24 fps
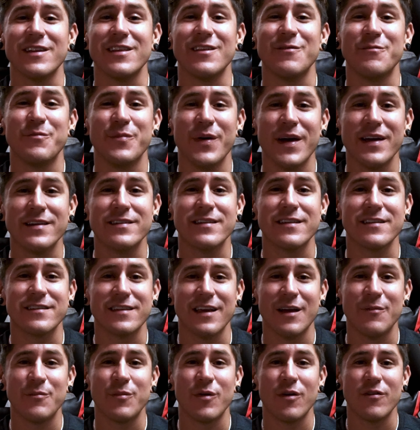The best
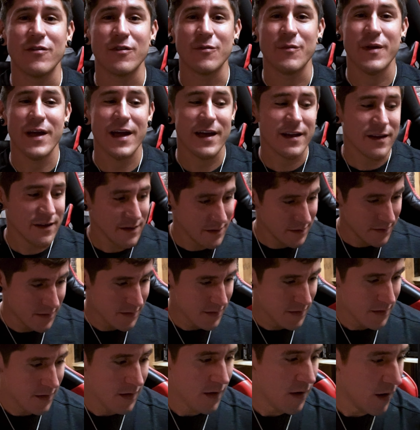example of a man,
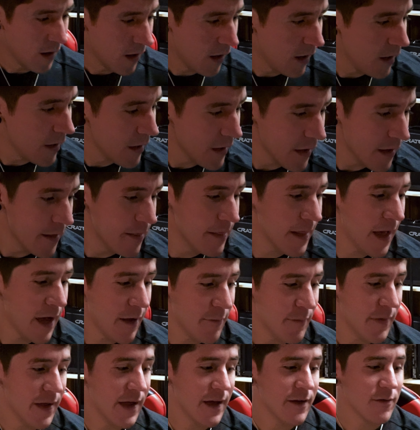and
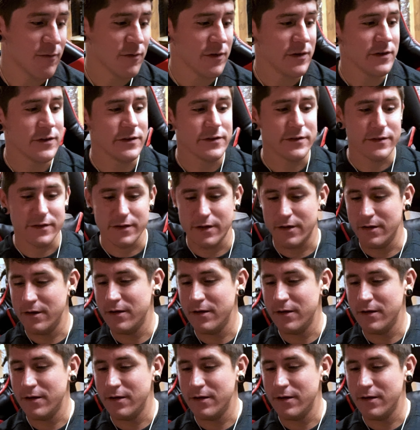that man was